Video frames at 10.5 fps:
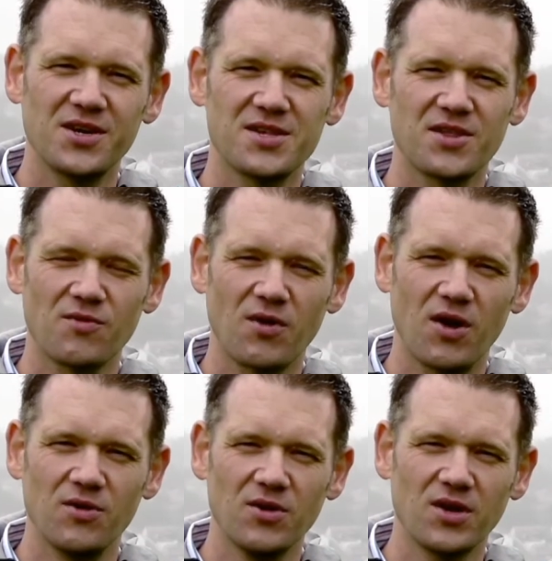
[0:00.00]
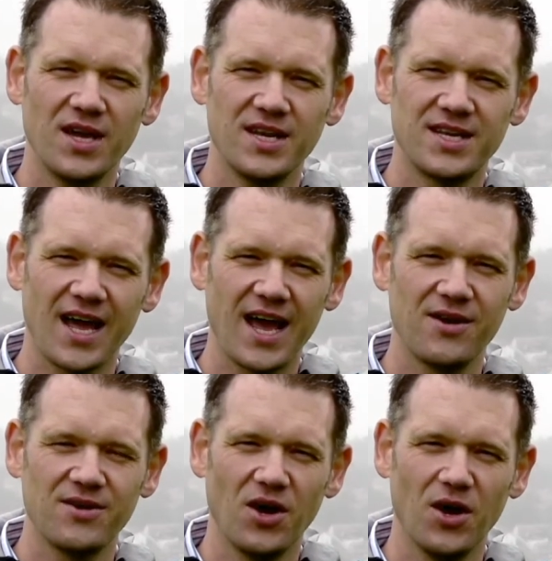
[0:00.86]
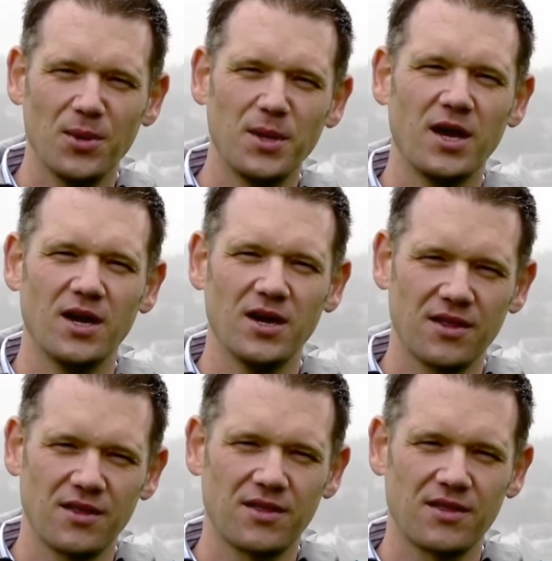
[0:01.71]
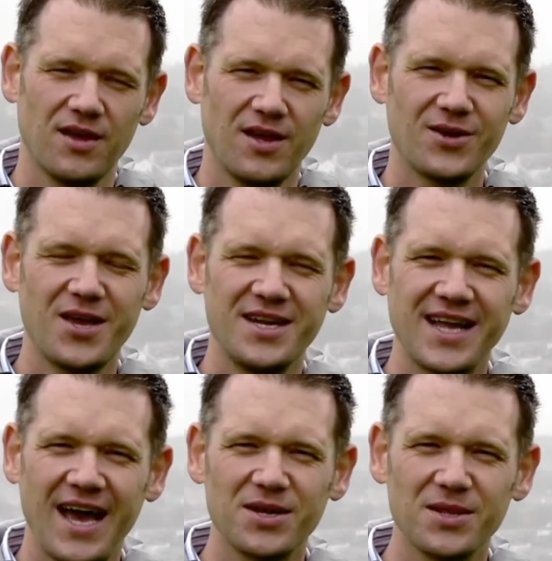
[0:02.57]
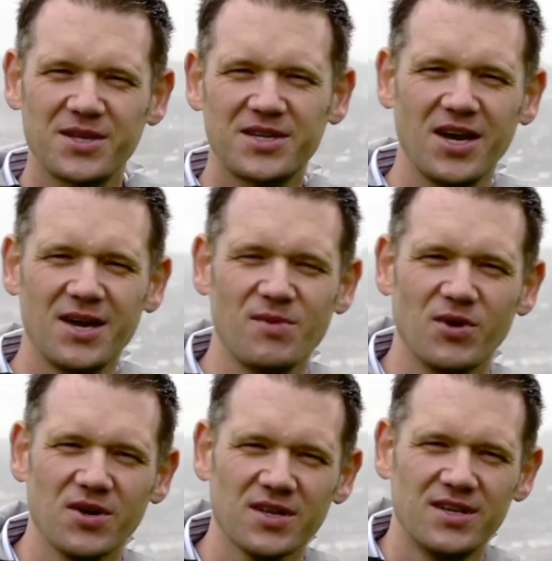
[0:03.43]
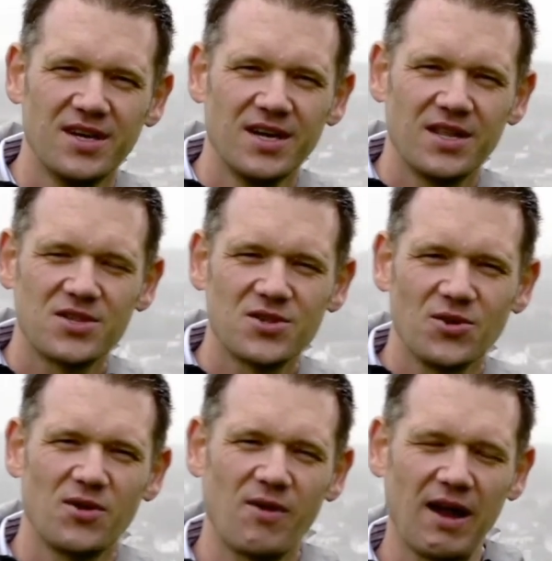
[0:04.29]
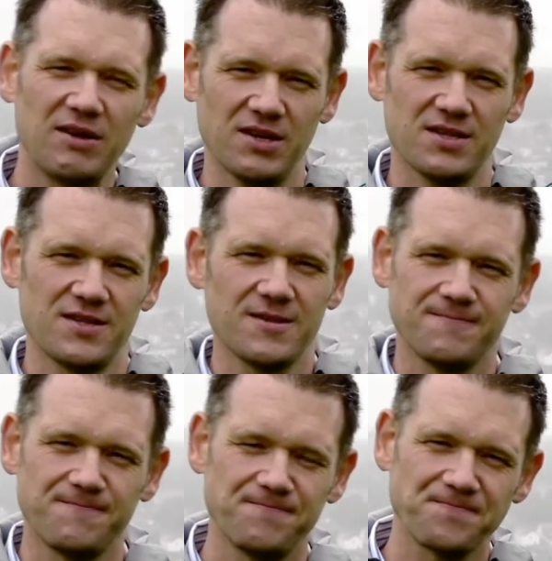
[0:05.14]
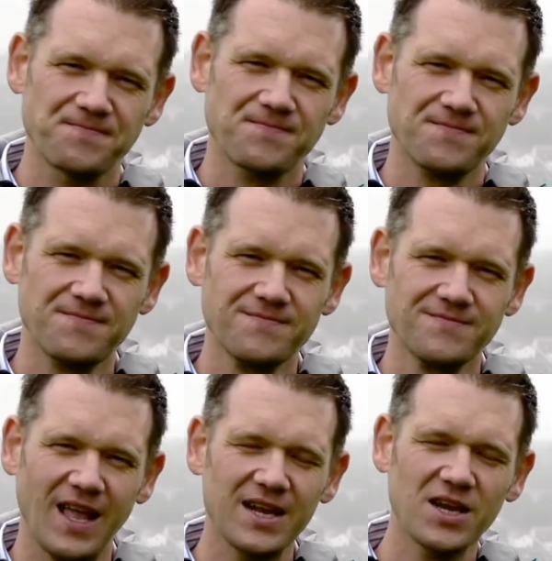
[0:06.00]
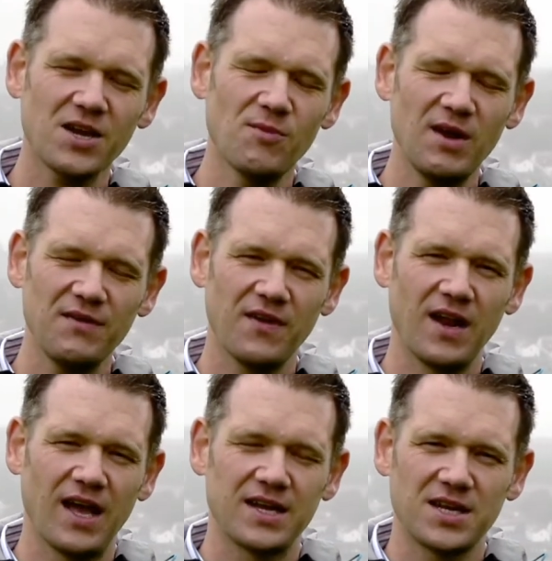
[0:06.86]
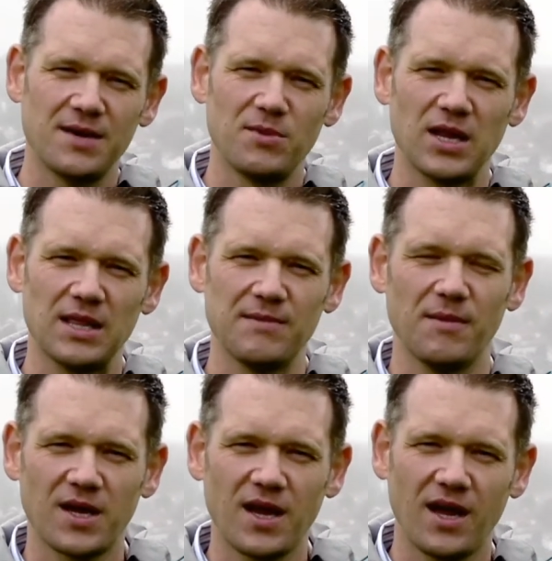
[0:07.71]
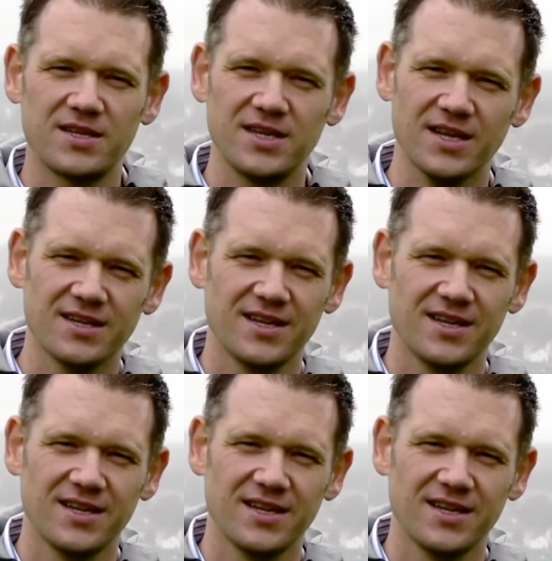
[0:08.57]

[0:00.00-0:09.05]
his throne looking down on the earth, looking down on the turmoil that's all around us. And it can really feel like turmoil at the moment, can't it?